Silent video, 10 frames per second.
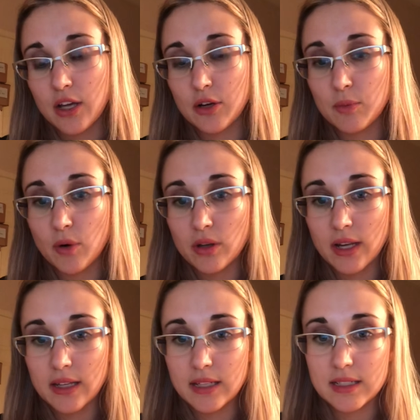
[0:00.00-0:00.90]
You're more
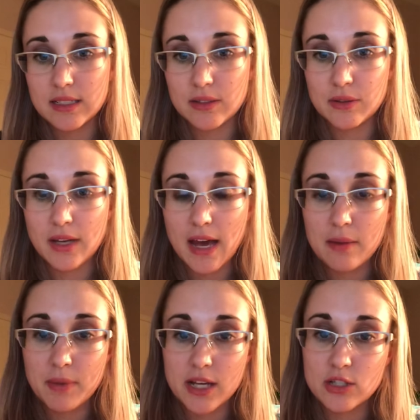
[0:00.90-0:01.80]
likely to
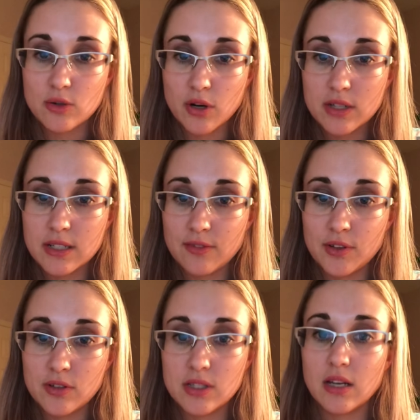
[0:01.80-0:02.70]
get bed sores if
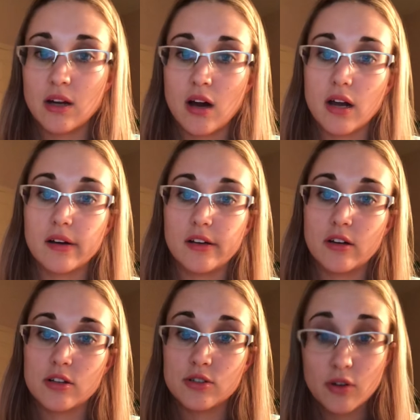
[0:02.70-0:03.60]
you sit on
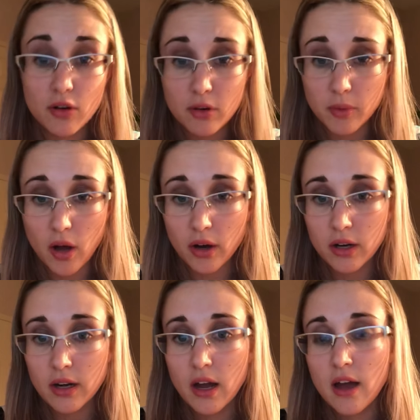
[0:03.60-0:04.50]
your scrotum
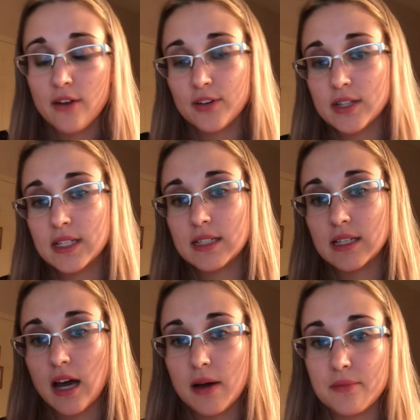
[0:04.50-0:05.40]
longer, versus
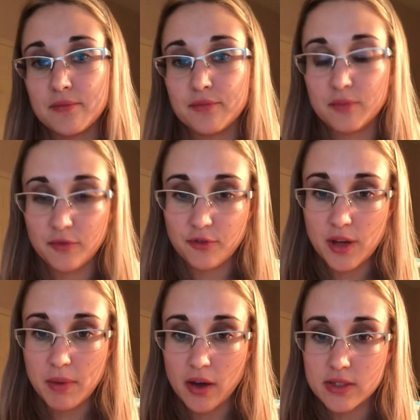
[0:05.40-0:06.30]

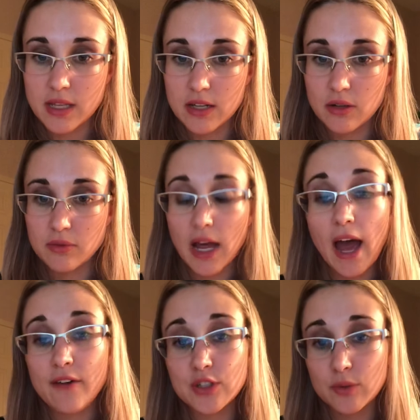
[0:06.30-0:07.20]
females. They don't
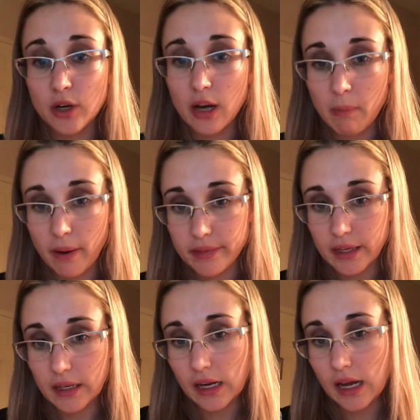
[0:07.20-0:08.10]
have to worry about
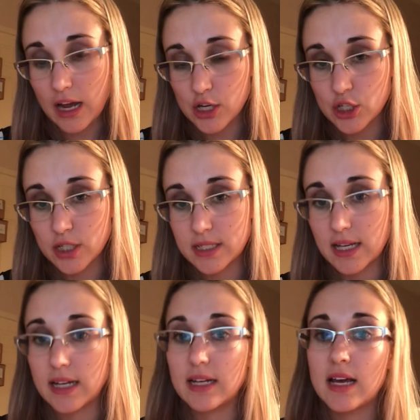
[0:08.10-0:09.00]
that extra
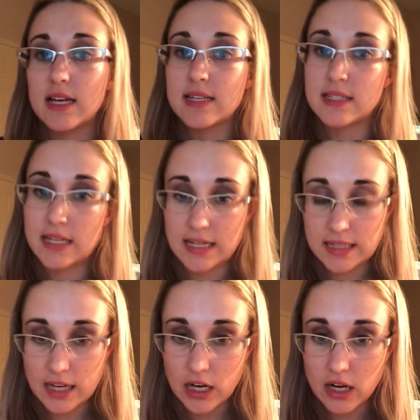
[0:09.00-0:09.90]
skin
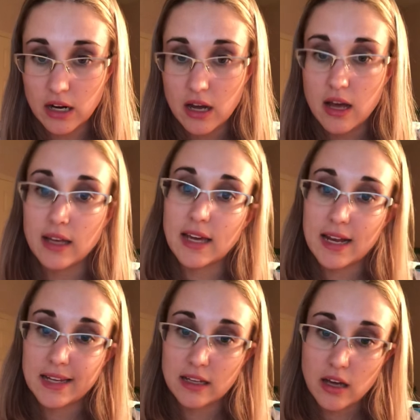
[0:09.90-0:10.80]
sitting there
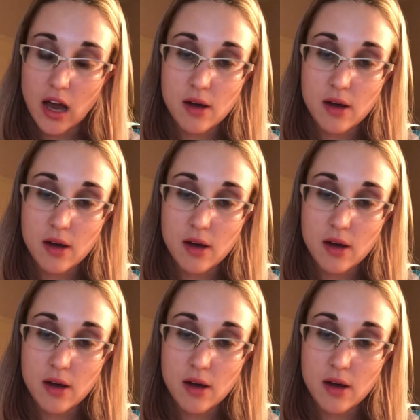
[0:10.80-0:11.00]
getting